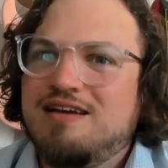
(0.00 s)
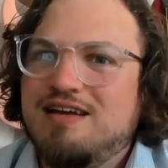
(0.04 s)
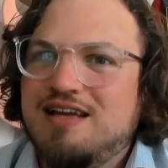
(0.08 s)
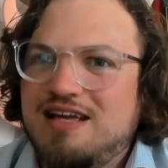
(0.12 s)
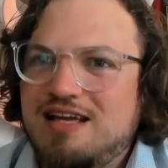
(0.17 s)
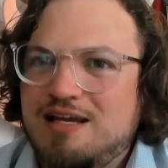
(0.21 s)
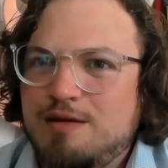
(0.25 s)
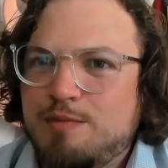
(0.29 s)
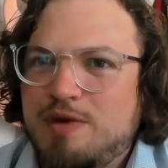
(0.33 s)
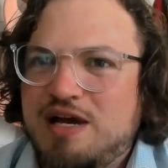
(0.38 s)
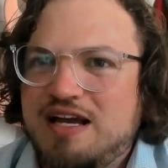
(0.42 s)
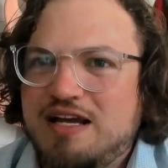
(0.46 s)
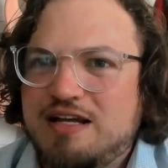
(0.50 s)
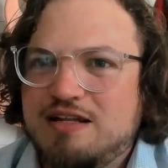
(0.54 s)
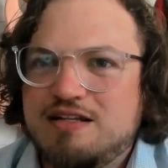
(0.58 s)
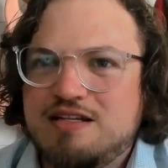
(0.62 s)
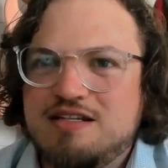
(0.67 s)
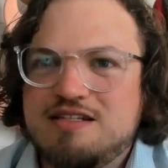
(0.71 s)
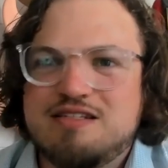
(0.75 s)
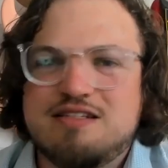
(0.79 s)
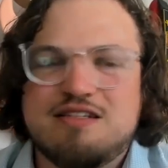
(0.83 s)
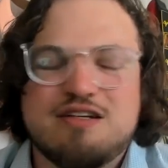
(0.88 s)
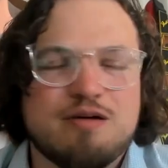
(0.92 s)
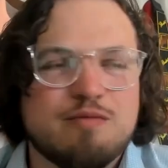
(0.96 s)
Email
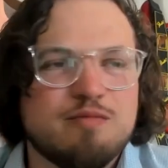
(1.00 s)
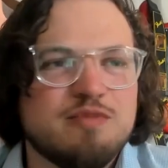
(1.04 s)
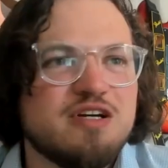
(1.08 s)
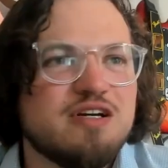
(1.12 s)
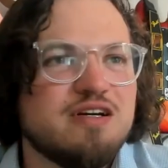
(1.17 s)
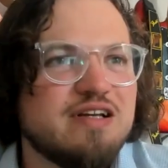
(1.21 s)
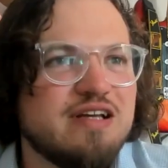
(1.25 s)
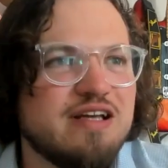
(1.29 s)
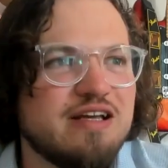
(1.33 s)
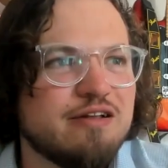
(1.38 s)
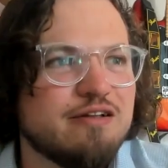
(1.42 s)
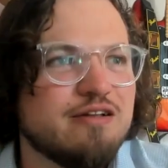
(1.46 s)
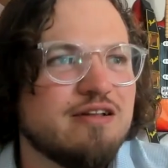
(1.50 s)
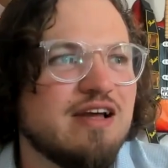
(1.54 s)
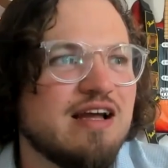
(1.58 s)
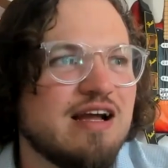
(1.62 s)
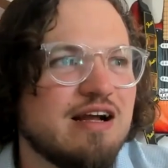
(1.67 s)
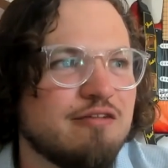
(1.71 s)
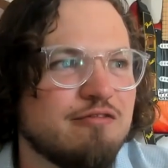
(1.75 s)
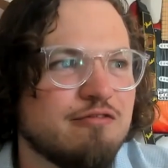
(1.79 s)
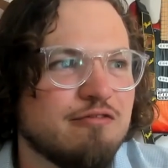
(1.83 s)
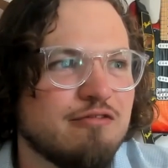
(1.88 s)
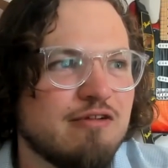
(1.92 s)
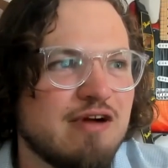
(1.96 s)
is
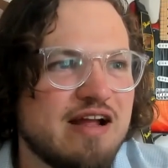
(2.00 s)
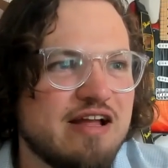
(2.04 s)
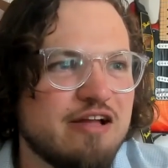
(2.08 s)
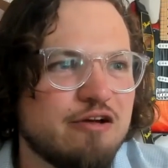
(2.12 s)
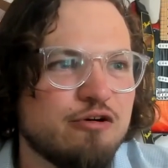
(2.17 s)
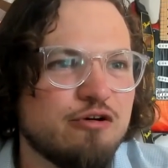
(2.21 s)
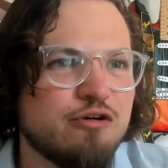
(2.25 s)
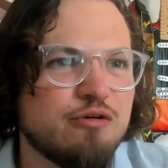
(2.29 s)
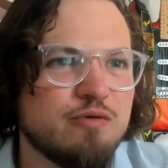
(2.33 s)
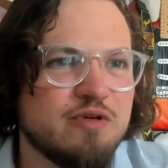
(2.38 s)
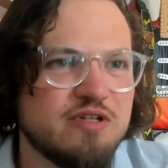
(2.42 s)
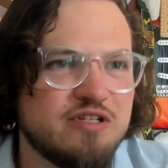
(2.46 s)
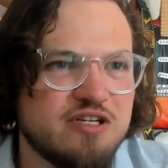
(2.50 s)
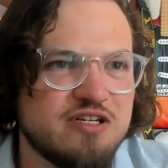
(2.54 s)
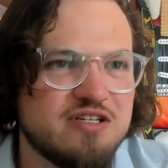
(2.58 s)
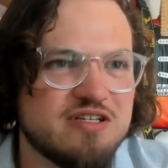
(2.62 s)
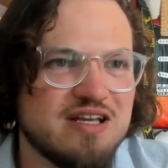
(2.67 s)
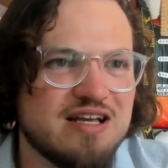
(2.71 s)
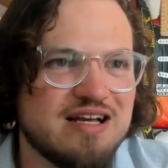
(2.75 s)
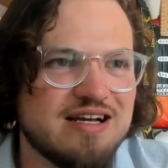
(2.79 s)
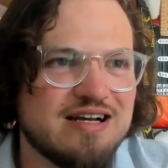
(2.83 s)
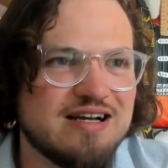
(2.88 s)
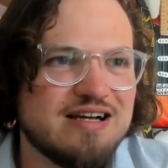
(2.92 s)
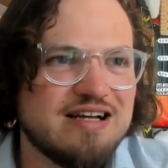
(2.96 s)
tom.hill@reyor, which is
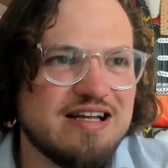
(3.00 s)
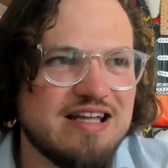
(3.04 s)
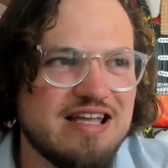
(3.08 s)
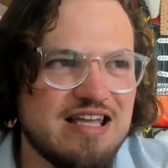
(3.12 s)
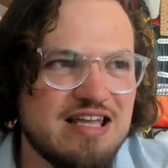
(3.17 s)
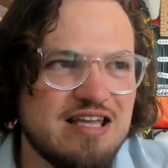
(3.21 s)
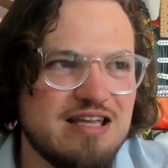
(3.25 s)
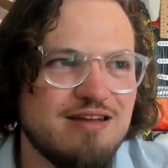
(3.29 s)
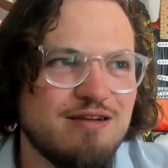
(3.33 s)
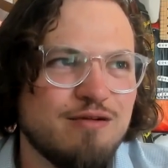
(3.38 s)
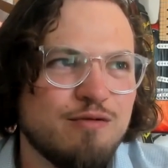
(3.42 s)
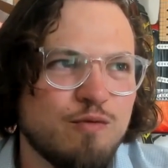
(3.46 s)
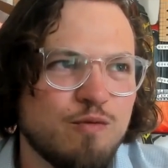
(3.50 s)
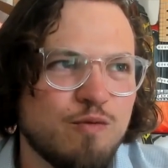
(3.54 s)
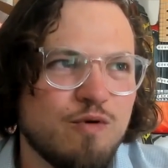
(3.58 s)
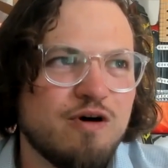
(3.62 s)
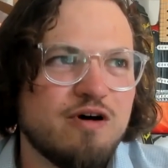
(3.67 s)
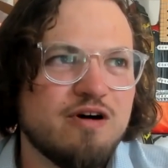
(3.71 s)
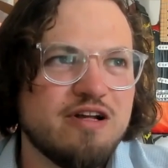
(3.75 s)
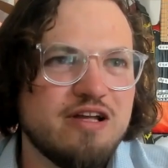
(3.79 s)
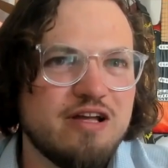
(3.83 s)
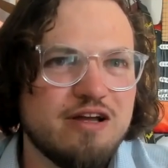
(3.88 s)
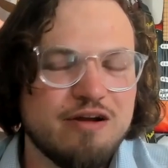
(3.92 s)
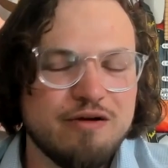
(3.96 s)

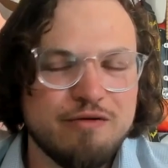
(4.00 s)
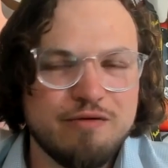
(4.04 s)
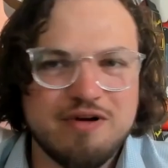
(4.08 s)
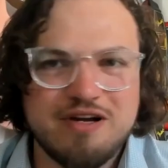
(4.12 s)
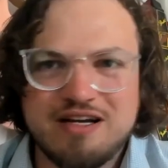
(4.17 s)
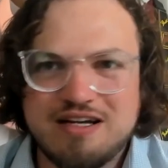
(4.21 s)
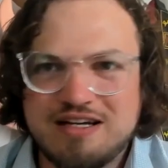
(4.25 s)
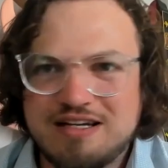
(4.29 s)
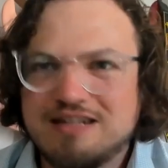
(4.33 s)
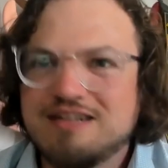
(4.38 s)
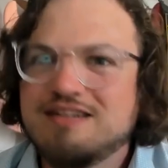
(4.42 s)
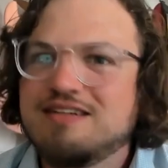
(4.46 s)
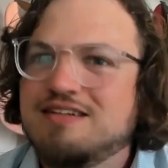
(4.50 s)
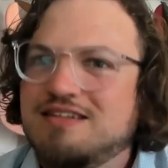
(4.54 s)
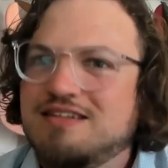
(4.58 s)
reyor.co.uk.